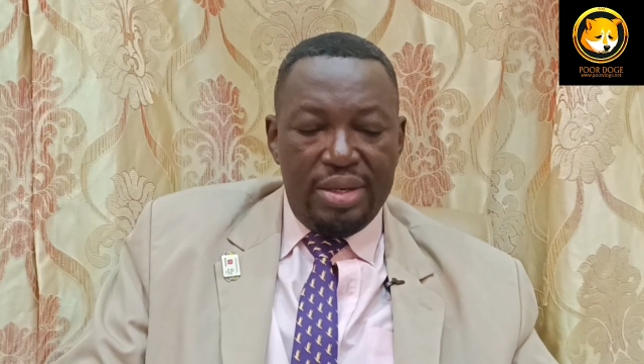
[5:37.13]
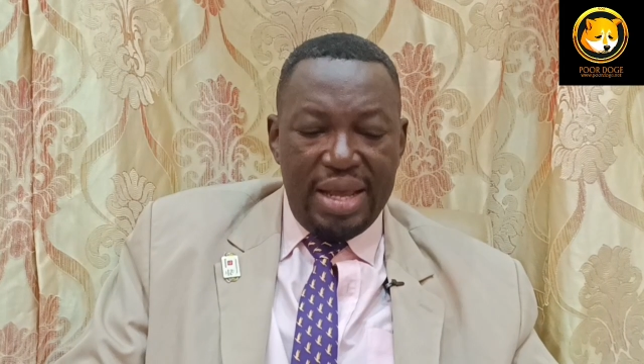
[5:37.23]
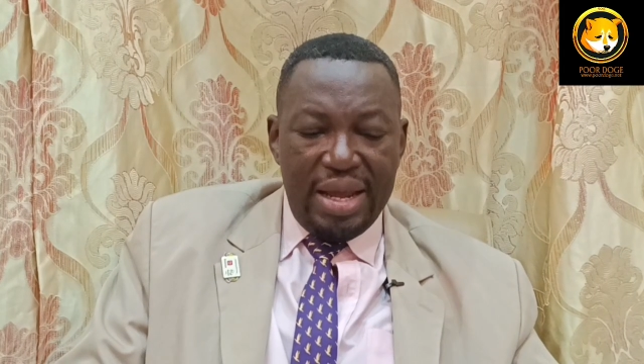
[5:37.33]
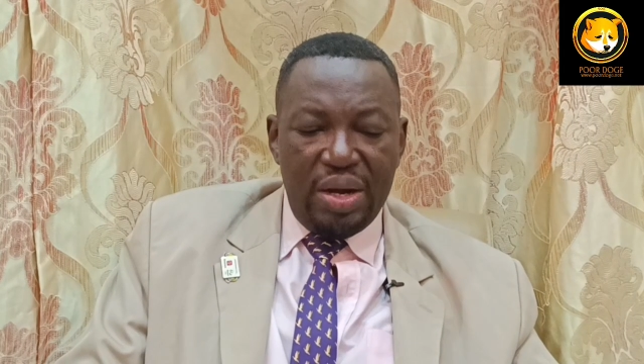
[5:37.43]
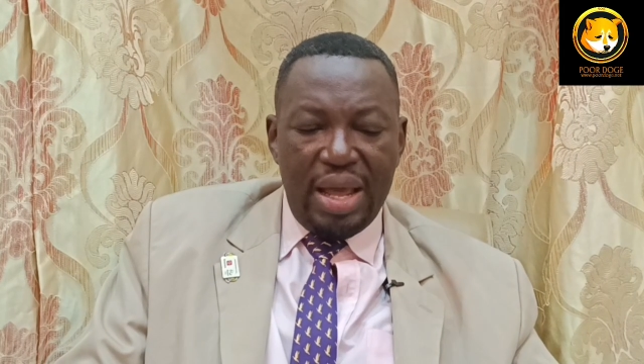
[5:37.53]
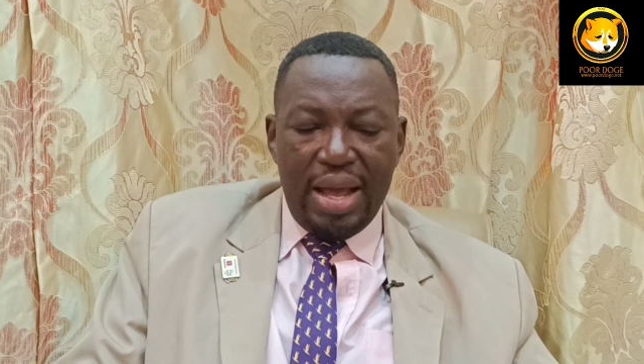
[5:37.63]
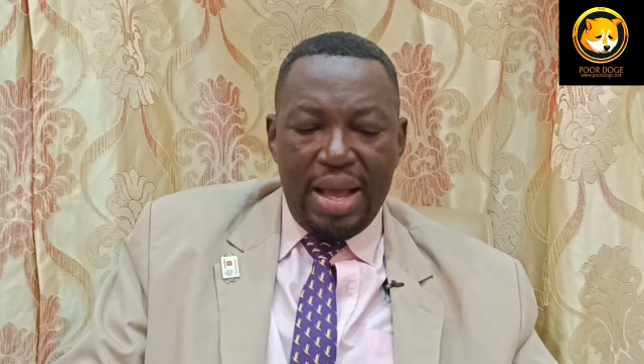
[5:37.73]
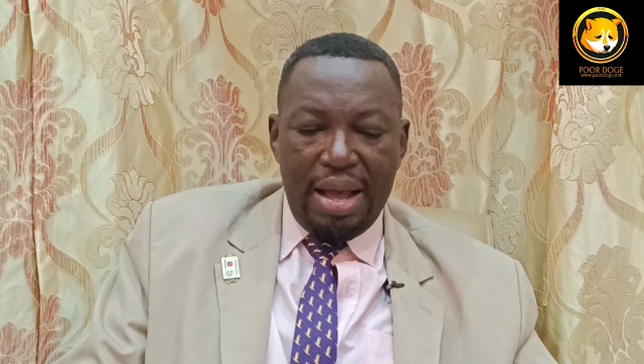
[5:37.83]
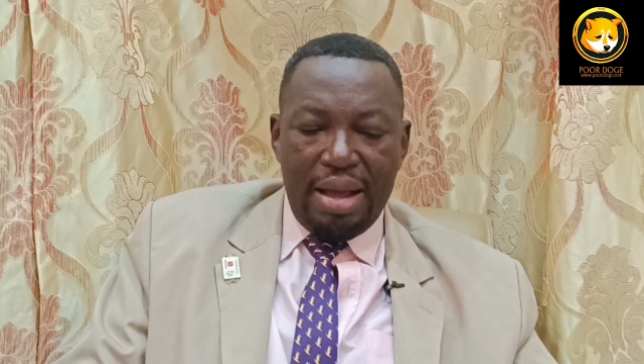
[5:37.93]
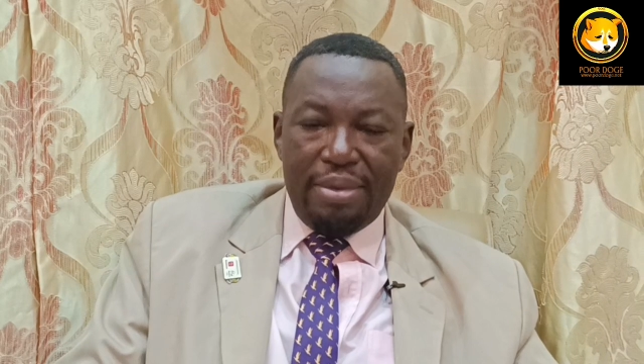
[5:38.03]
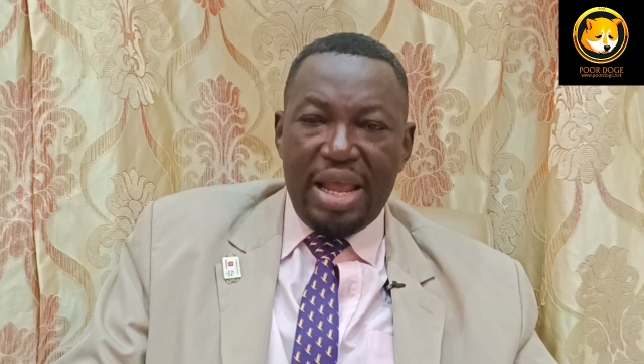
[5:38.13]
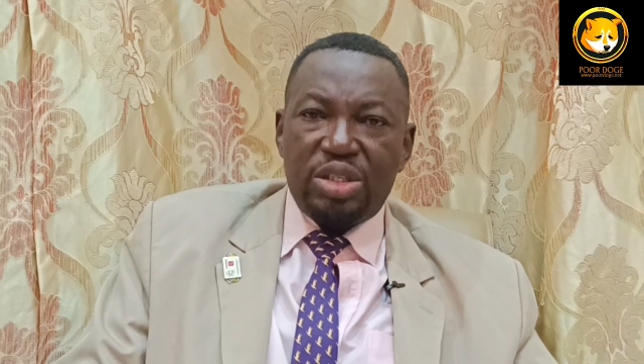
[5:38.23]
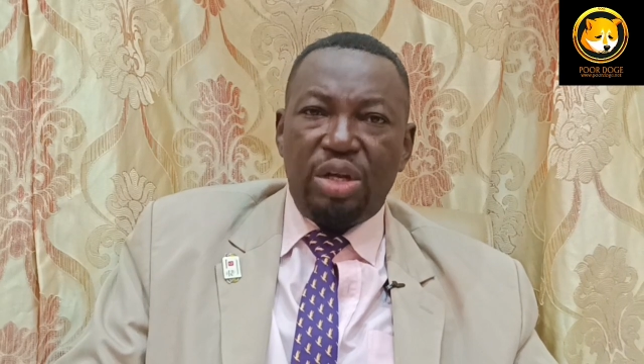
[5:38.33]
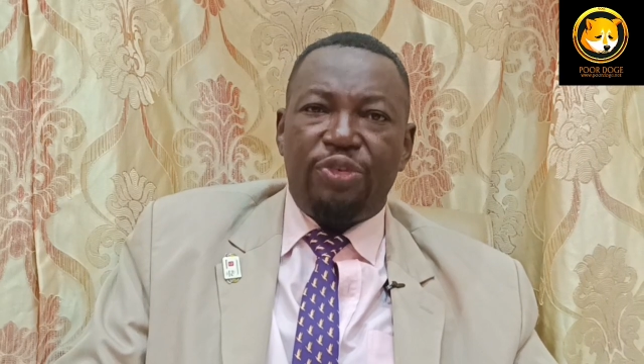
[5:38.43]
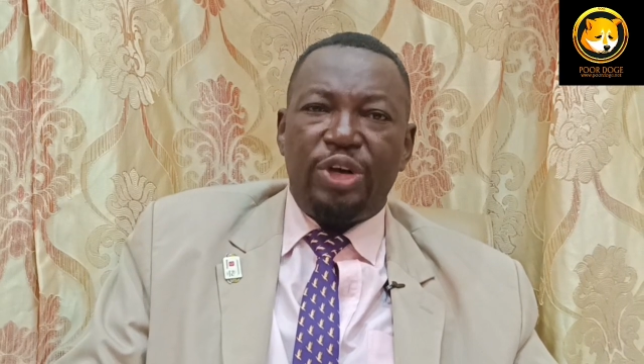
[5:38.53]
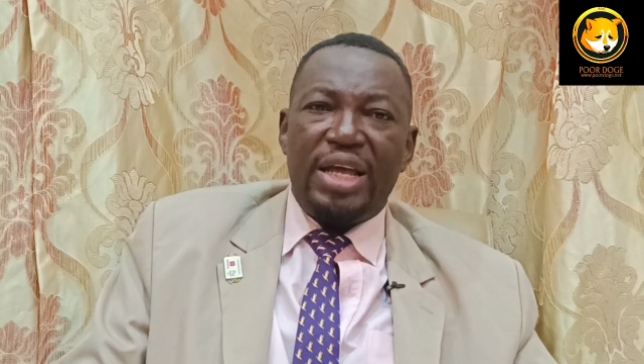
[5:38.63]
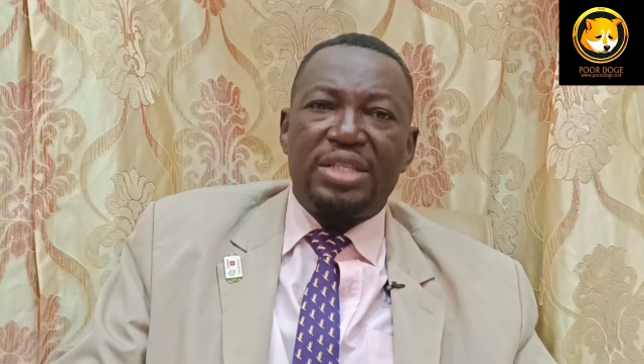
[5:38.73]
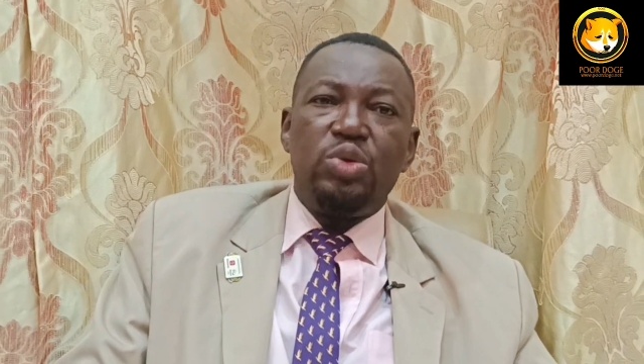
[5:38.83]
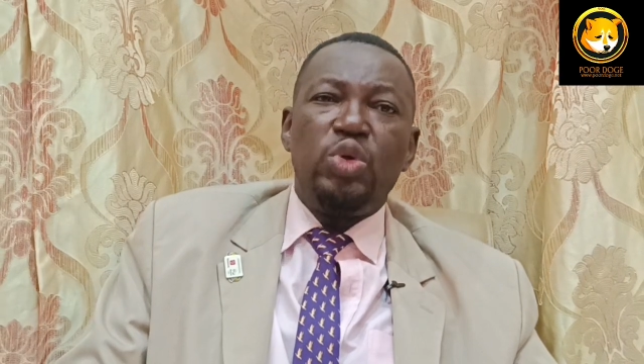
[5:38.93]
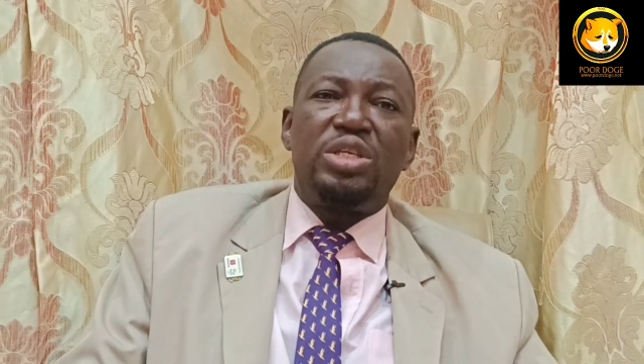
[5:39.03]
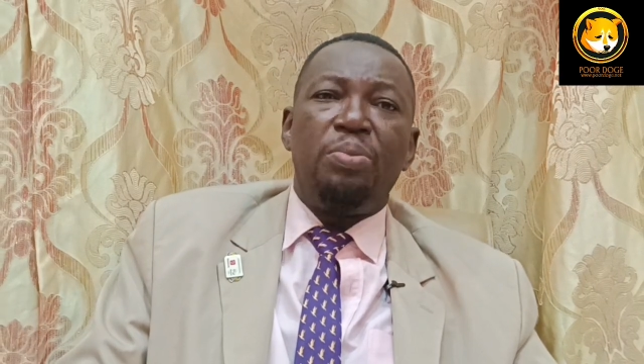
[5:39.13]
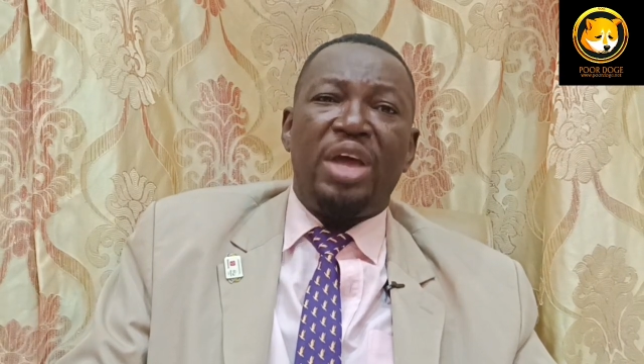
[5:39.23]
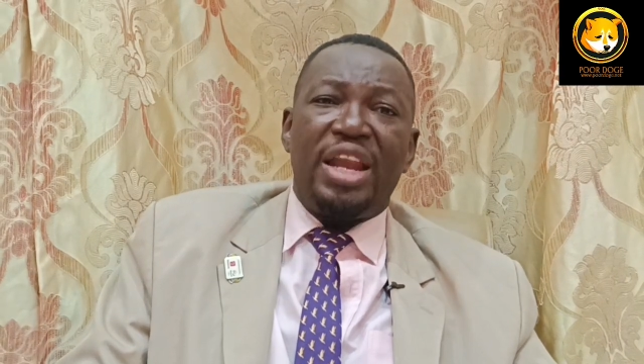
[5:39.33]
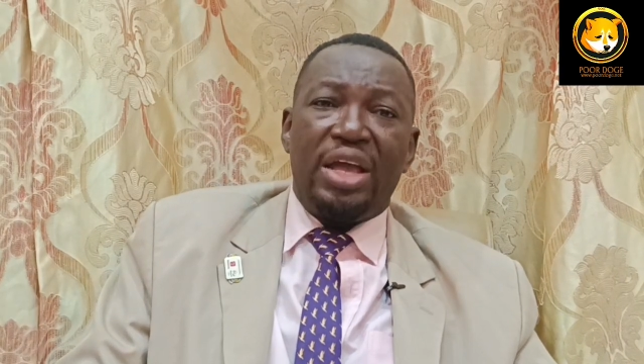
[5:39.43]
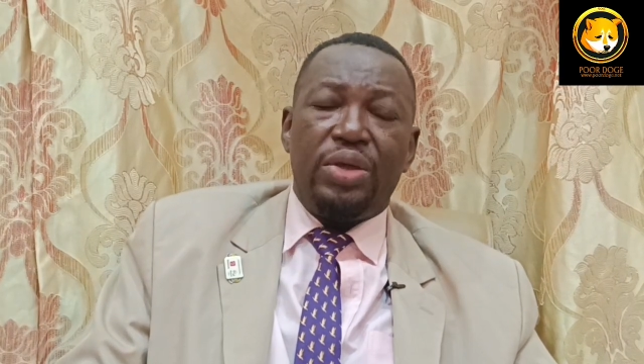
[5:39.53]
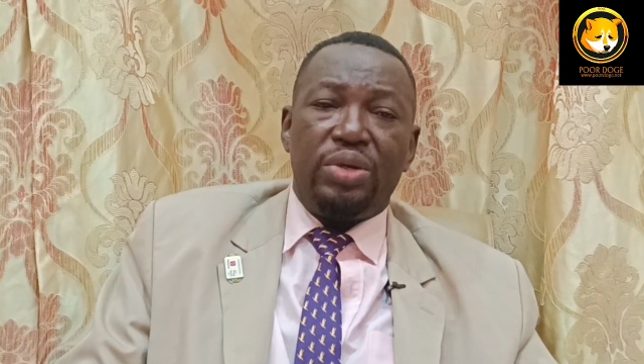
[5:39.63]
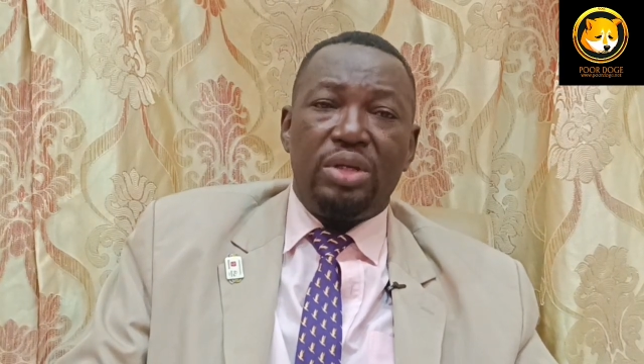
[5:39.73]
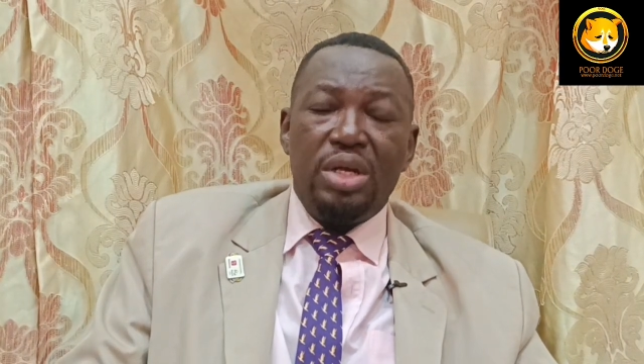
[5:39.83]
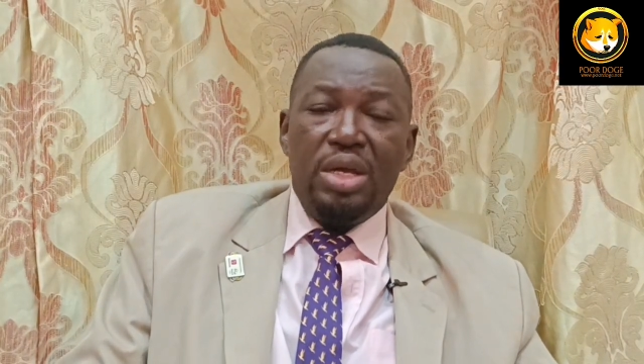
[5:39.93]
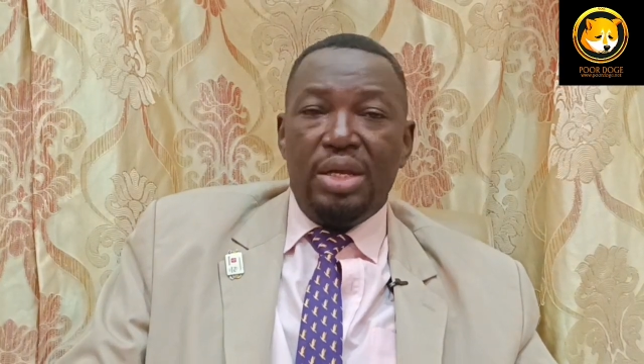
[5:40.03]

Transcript: Then let's not forget UC Benayoun.